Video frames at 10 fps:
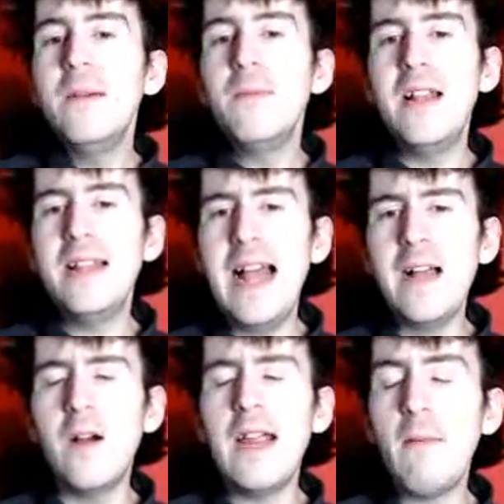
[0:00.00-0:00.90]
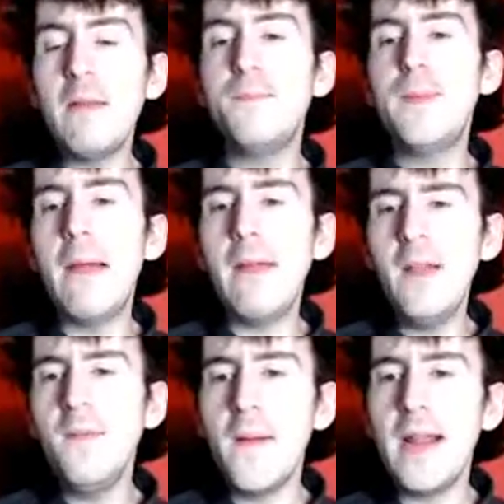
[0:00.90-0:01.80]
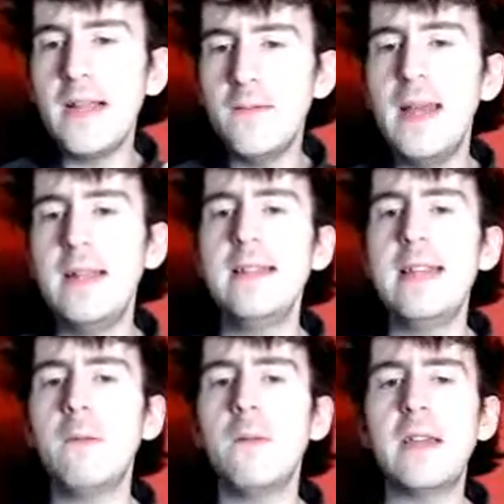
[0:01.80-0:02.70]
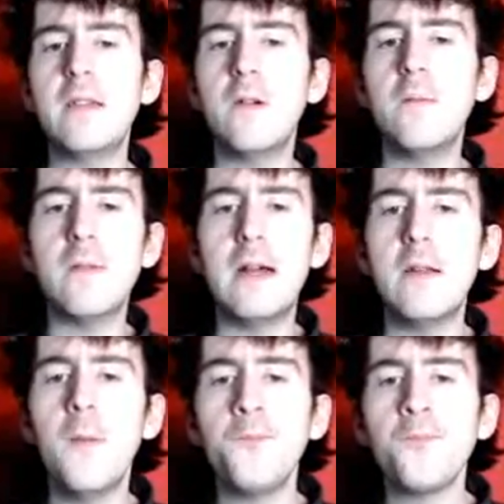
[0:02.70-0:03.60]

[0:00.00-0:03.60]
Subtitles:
but Lieutenant Gorn, he was very, very convincing where we saw him run.